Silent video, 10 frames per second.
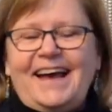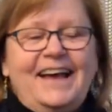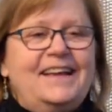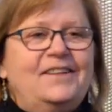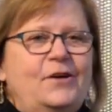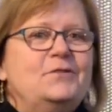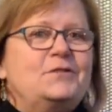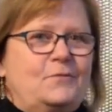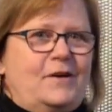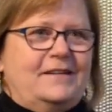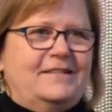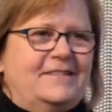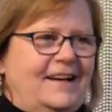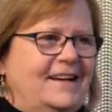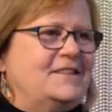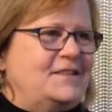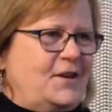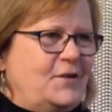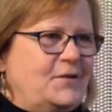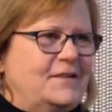I closed one.
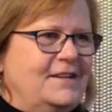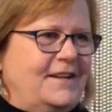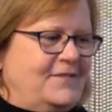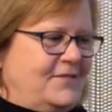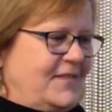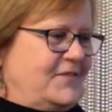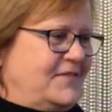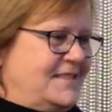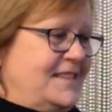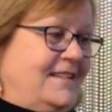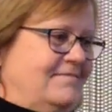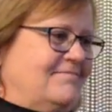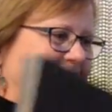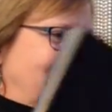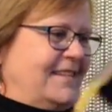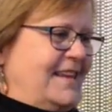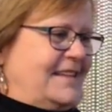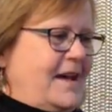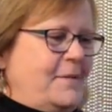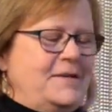So I've seen
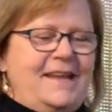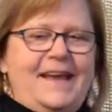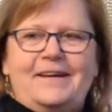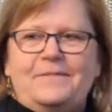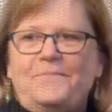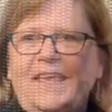it up and down.